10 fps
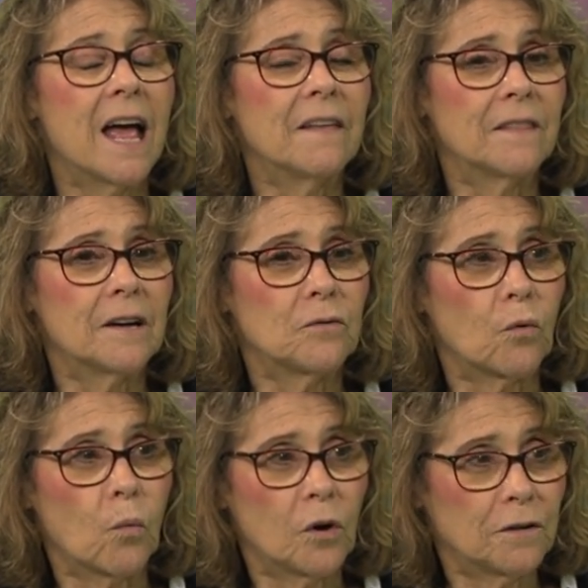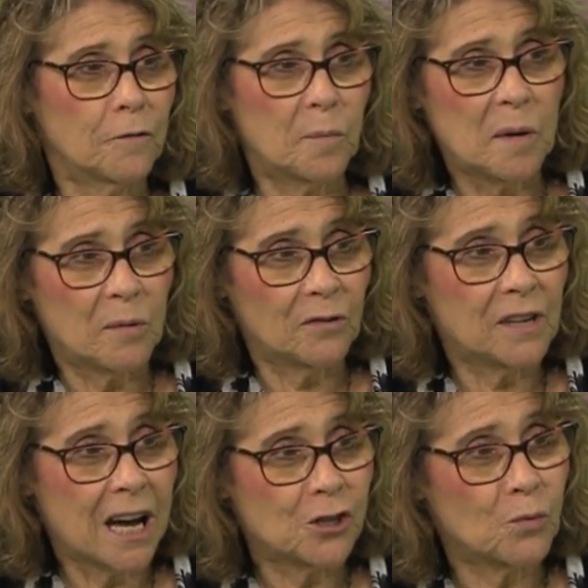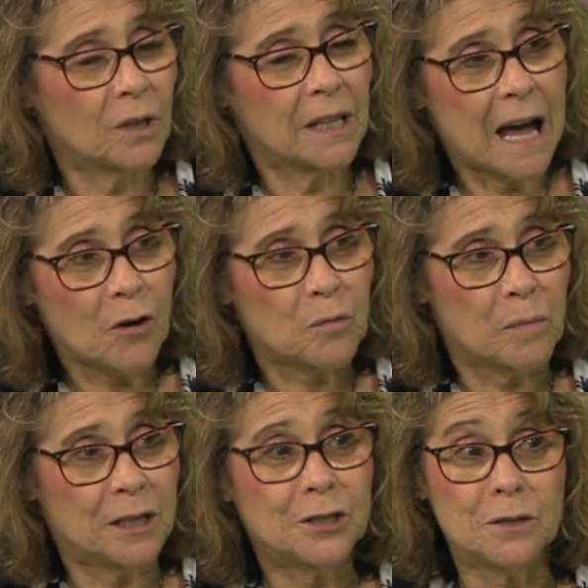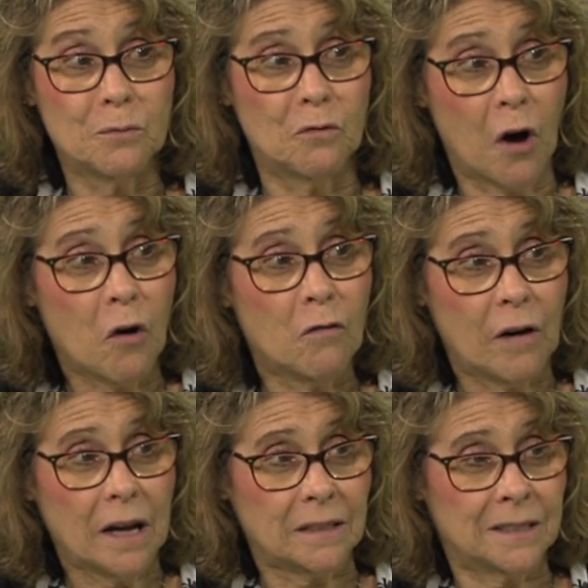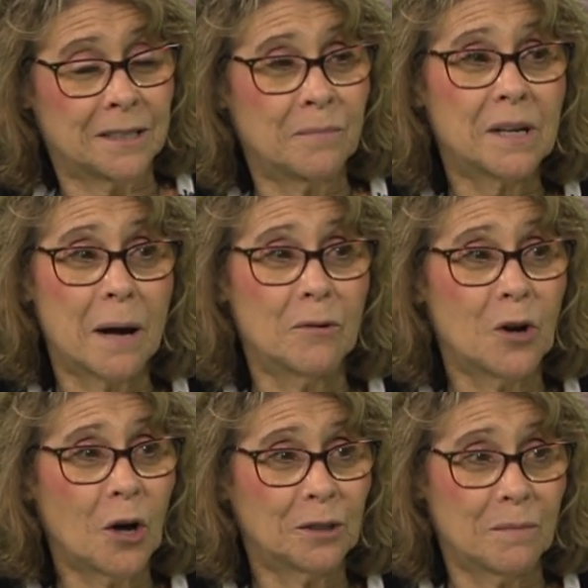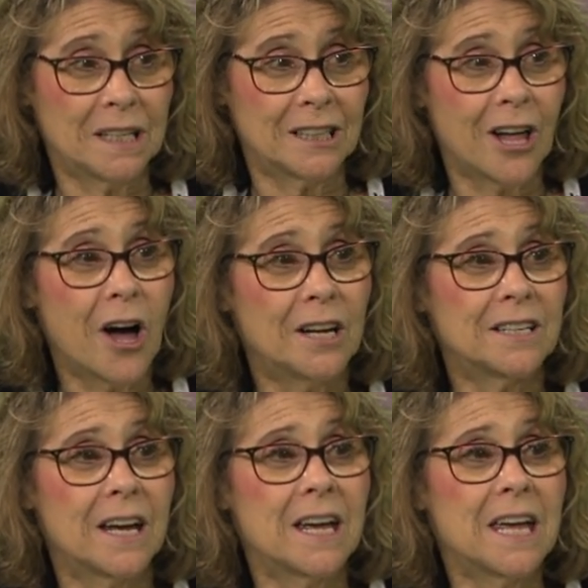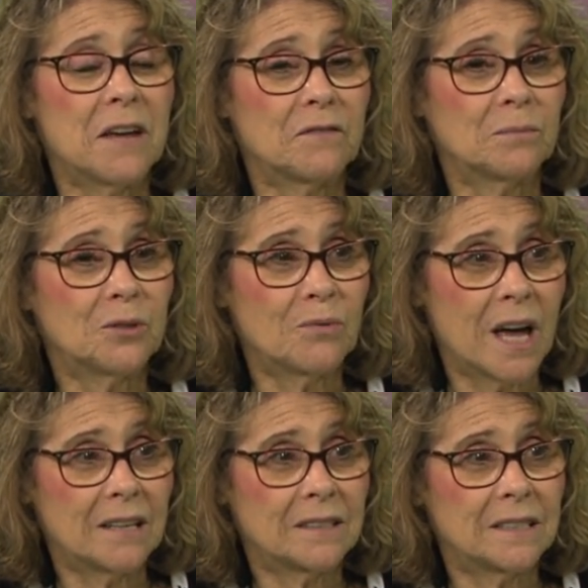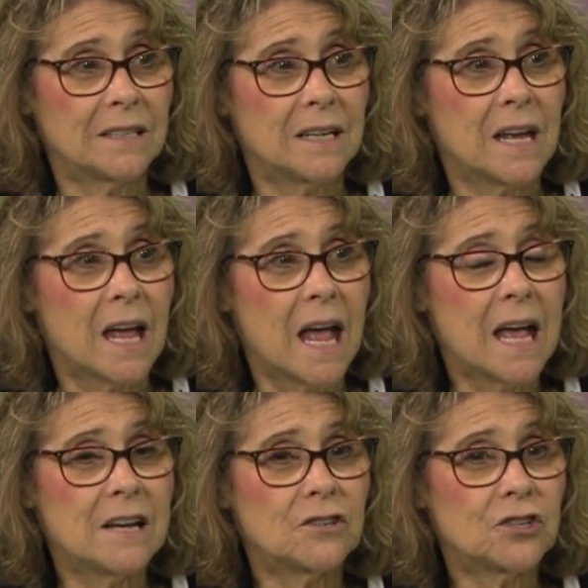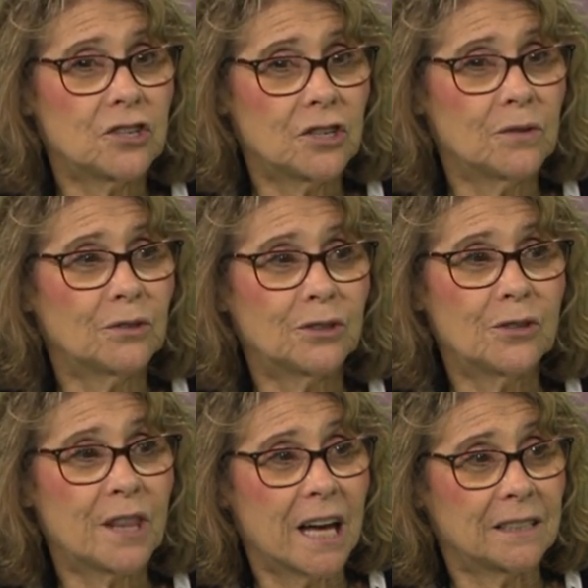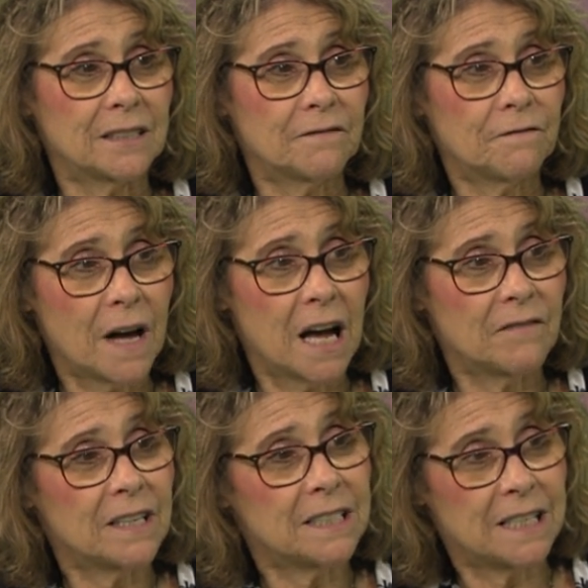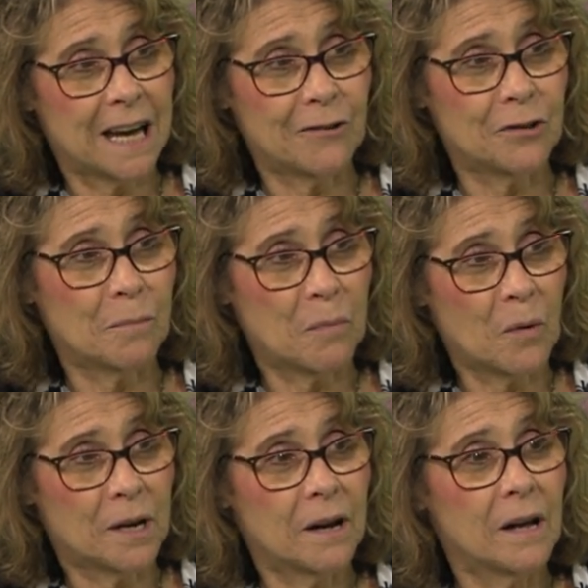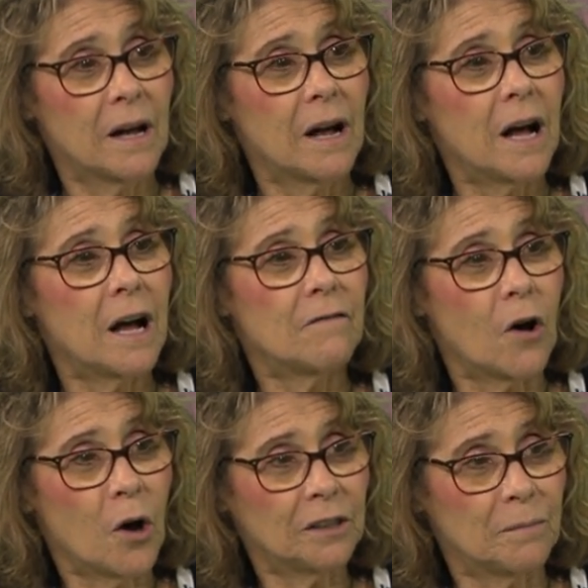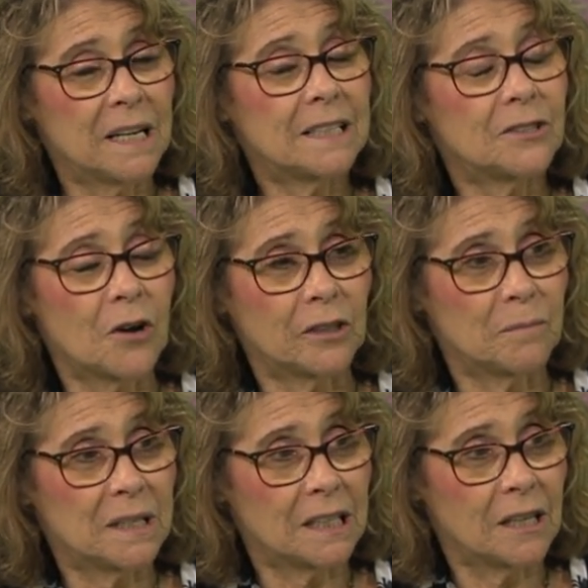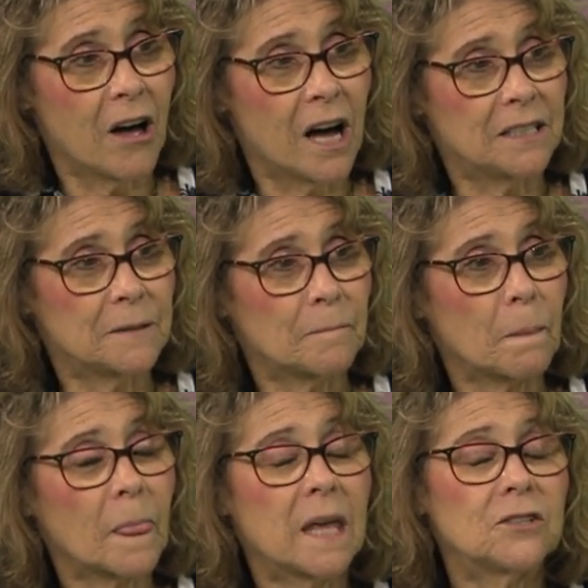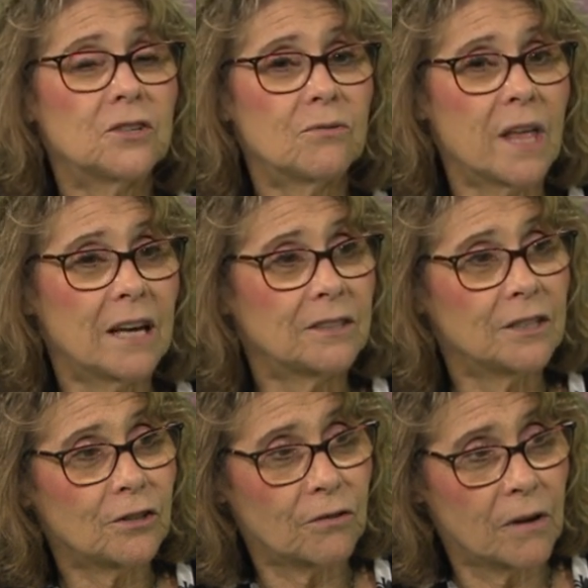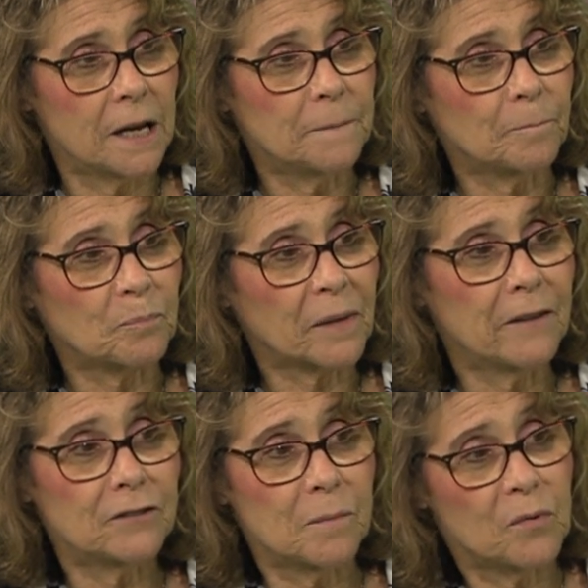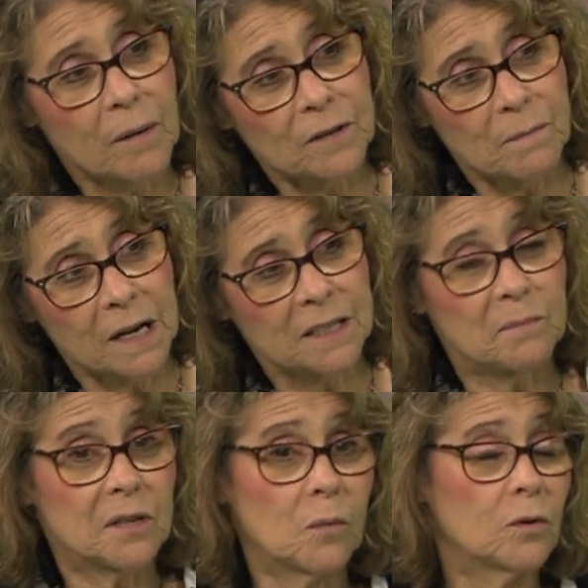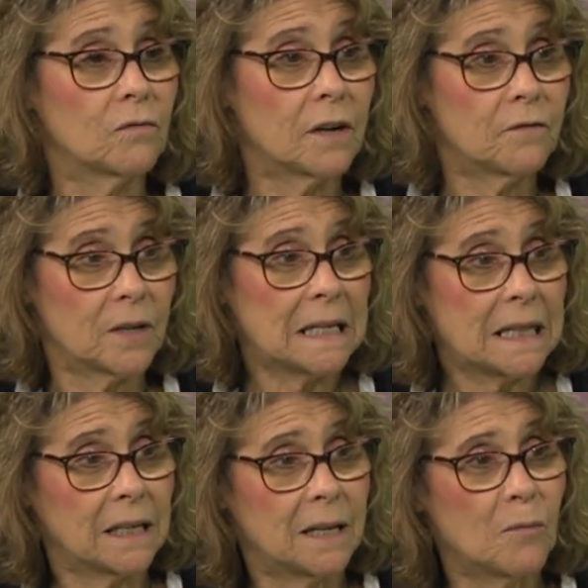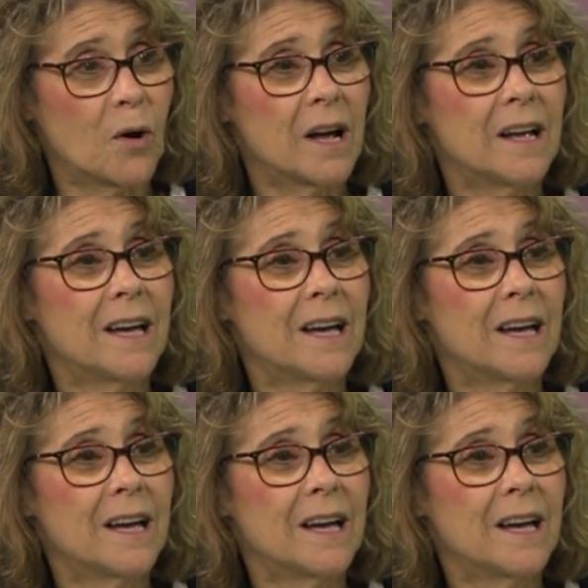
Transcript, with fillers: And the wonderful people of Nashua allowed me to move over mm-hmm. to become an alderman at large. And from two thousand two to two thousand five, I sat on the Board of Aldermen as an alderman at large. In two thousand three, after I promised my husband I wouldn't run for anything anymore,